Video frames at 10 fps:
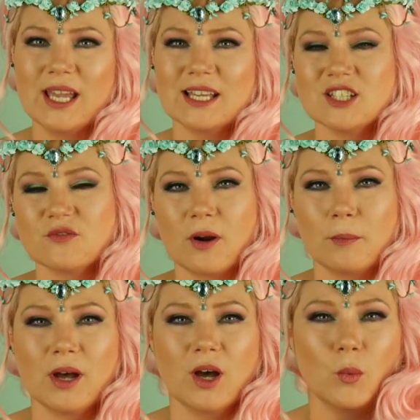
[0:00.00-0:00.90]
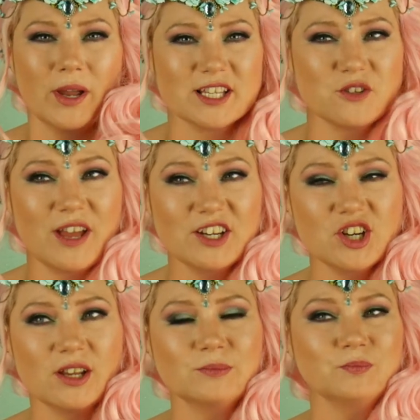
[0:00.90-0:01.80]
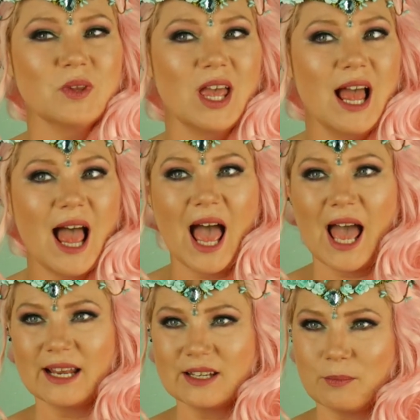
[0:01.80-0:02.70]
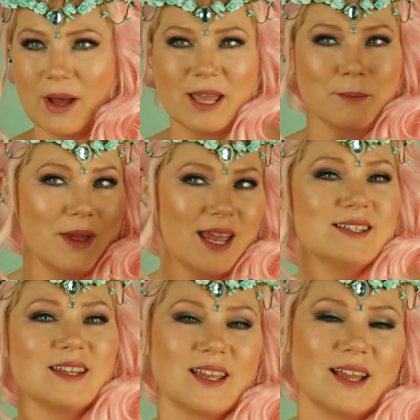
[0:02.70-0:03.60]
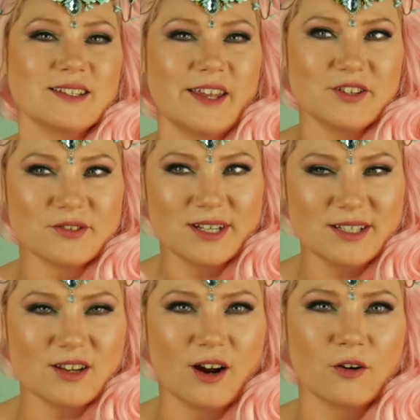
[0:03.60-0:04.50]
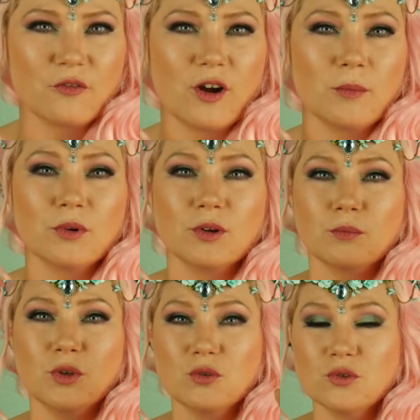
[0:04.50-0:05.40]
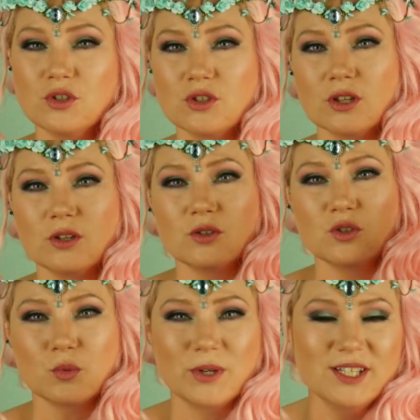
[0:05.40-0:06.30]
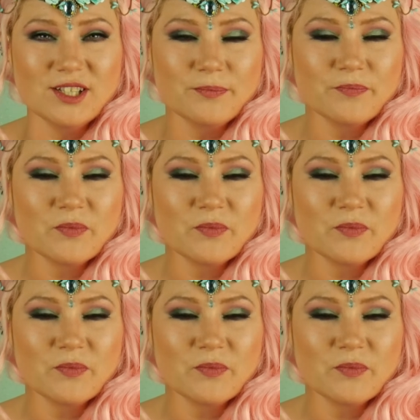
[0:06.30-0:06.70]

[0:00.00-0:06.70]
It's from Wig is Fashion, and my amazing accessories are from Muse Sweet.